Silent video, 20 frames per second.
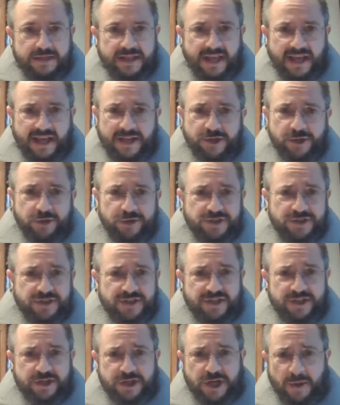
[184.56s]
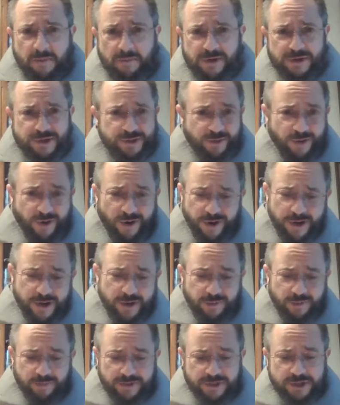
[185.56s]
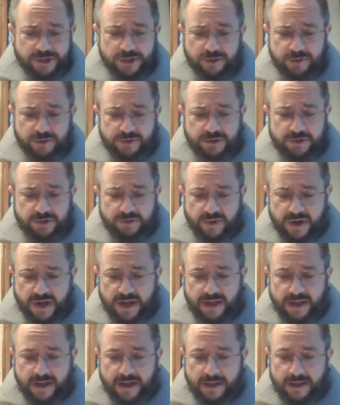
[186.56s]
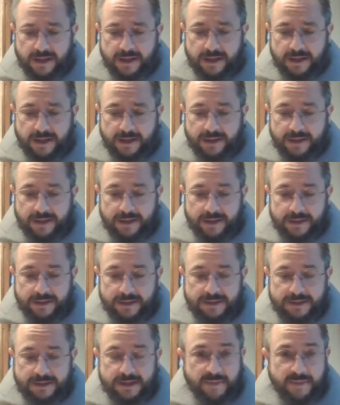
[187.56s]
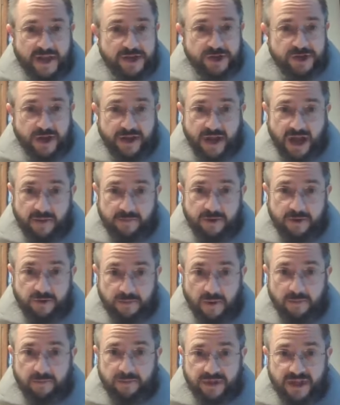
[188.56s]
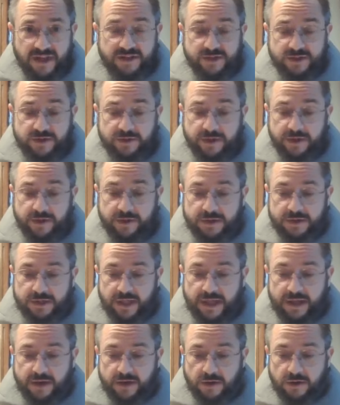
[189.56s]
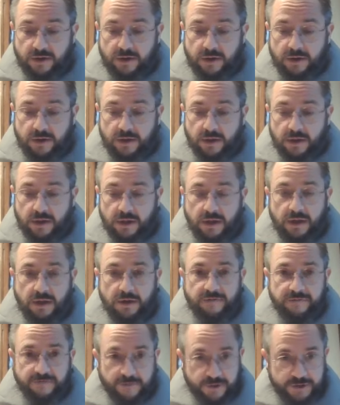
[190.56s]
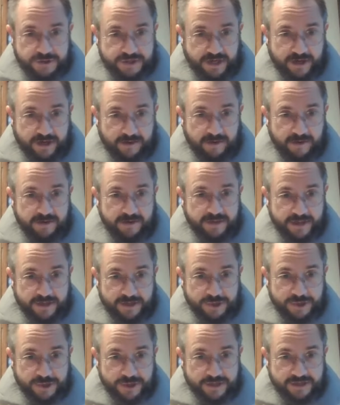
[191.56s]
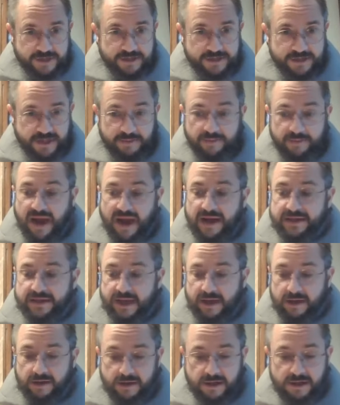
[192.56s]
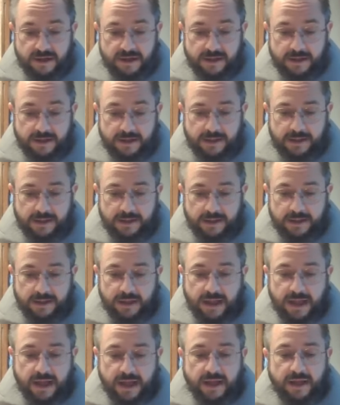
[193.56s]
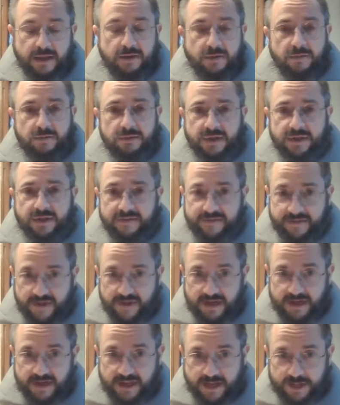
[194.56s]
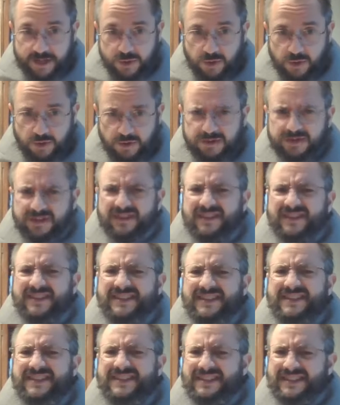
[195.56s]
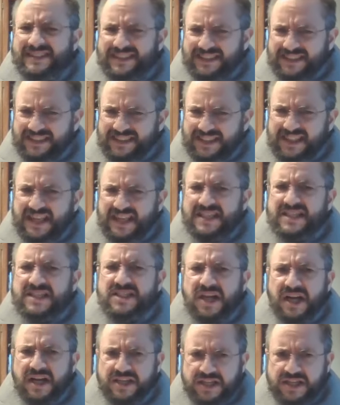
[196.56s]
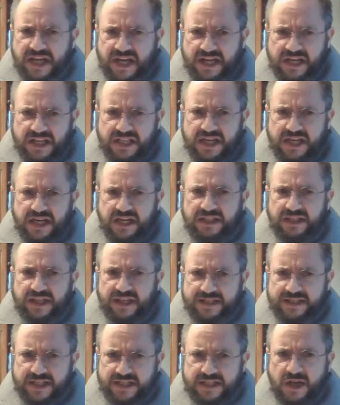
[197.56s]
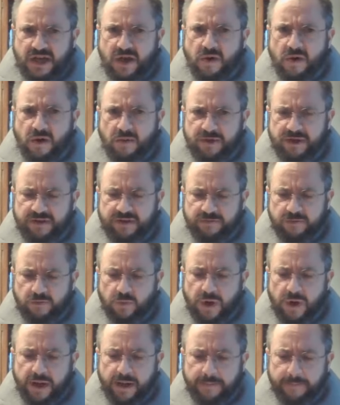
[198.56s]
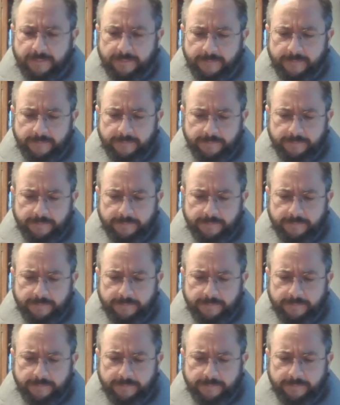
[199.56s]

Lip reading: The angels and the shepherds are arguably 2 and 3. The Magi come, and remember, that's 2 years later. First to Herod, then to Jesus, then back to Herod, and only then get told, well, let's dodge out of there. Let's go home a different way.